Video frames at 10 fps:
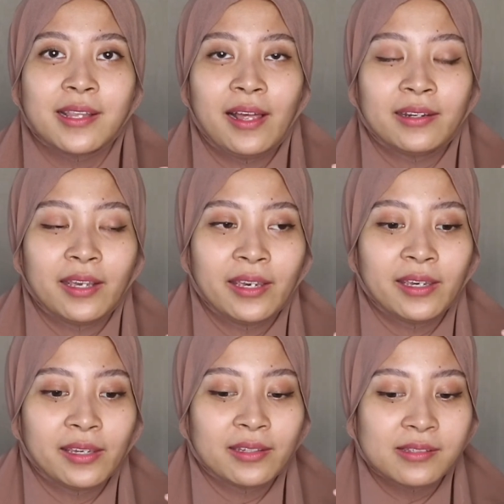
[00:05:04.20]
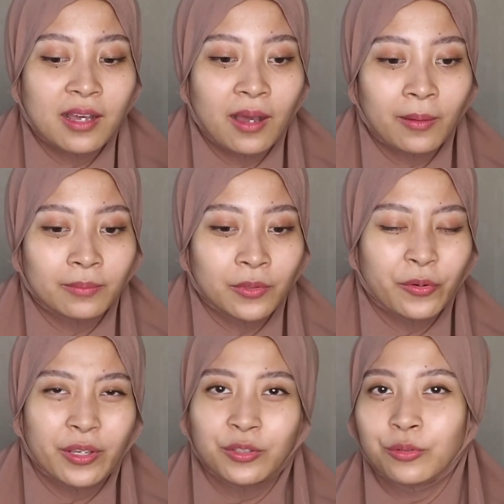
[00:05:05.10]
that is
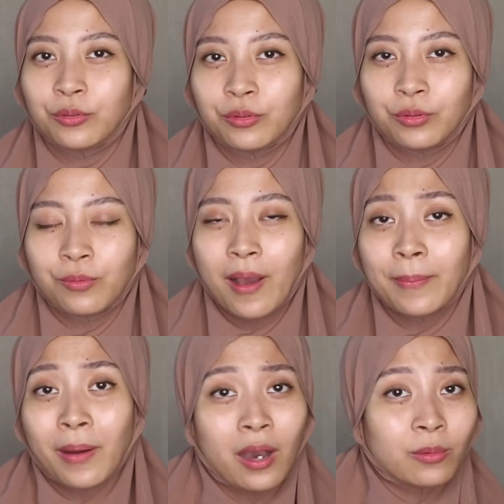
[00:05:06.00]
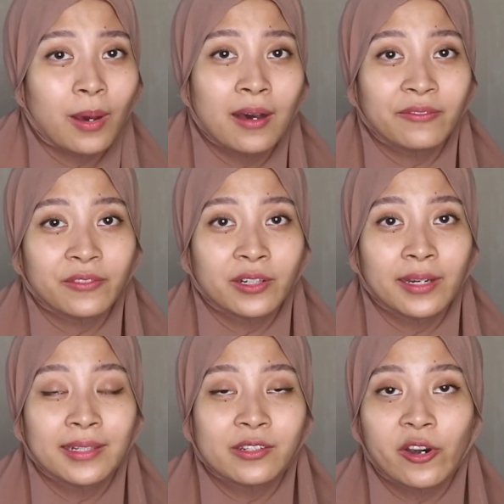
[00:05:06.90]
going to wipe out after
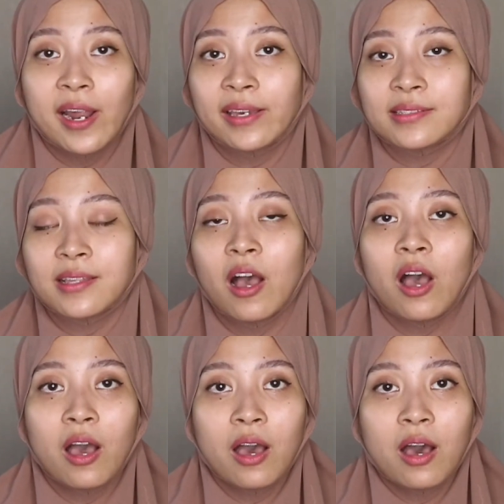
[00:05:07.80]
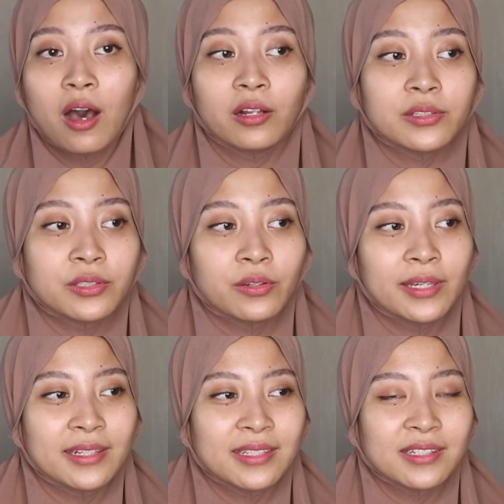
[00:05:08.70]
it dries. Also,
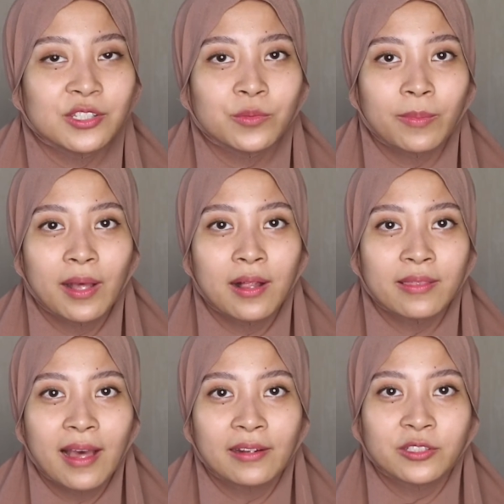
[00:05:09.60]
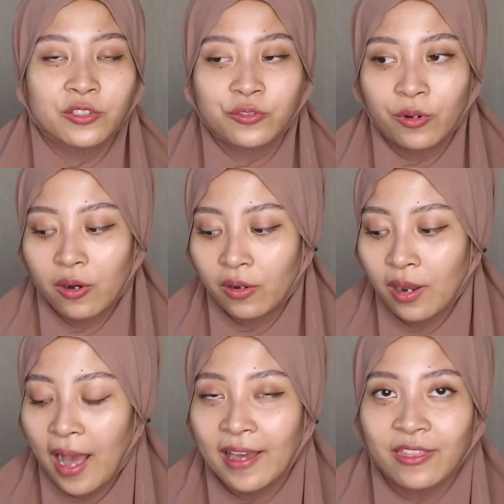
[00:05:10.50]
it doesn't smell that
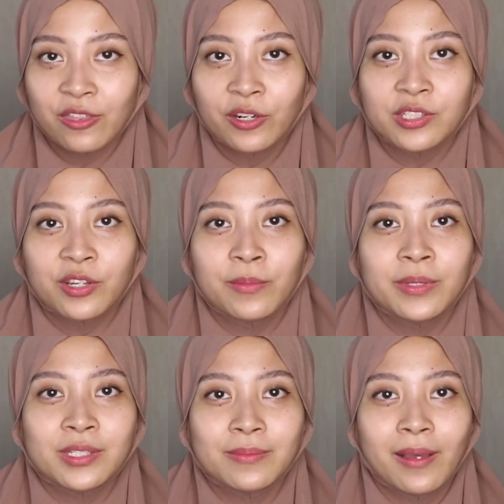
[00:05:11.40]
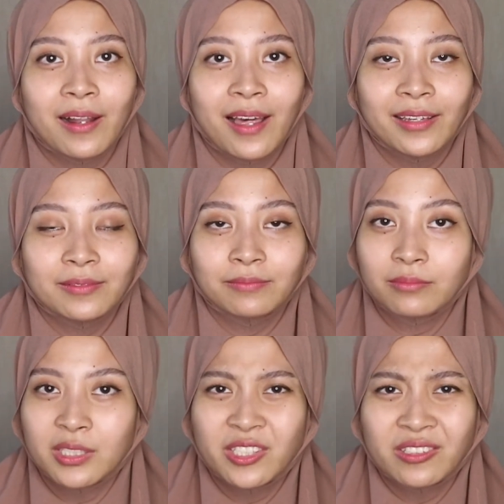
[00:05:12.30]
strong. I thought it's gonna be smell like
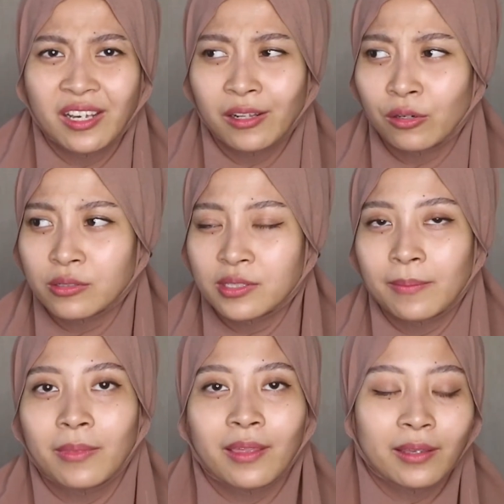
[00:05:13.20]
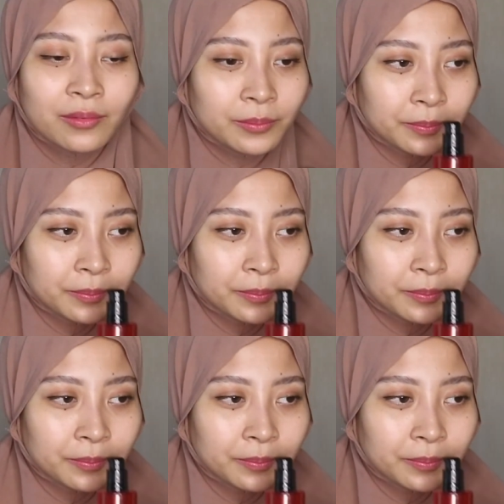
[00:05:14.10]
snail or something,